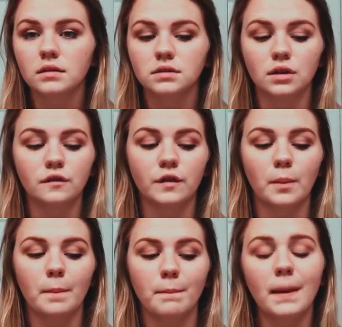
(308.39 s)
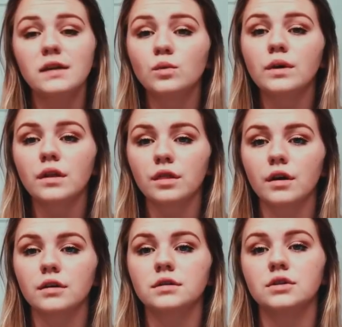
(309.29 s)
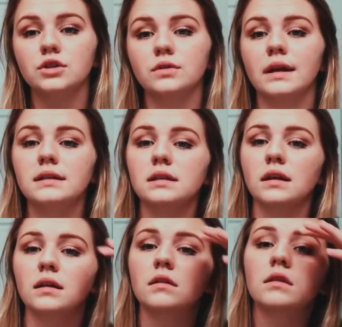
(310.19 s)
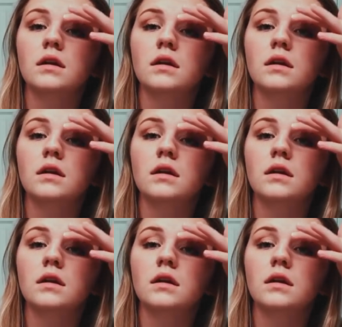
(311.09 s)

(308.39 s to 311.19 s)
so from May 23rd to June 18th,